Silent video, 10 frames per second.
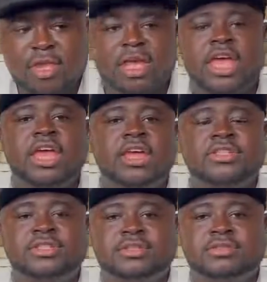
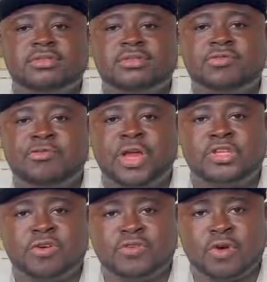age range
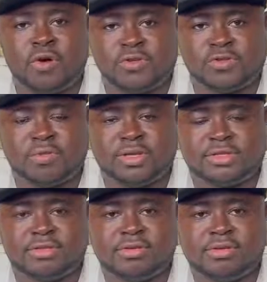of your
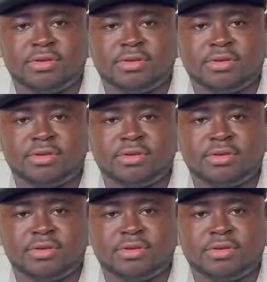customers.